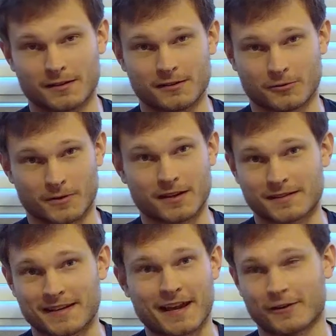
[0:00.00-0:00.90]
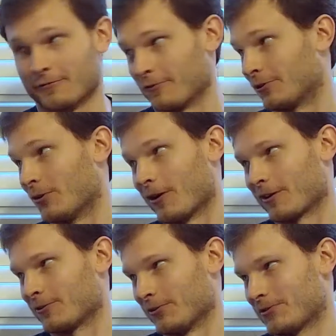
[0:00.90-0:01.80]
reading Stack Overflow
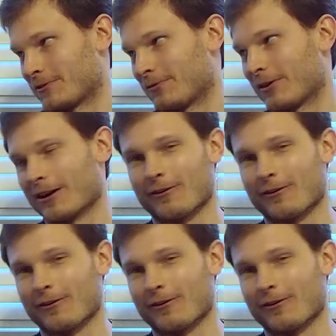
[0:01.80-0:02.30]
articles to figure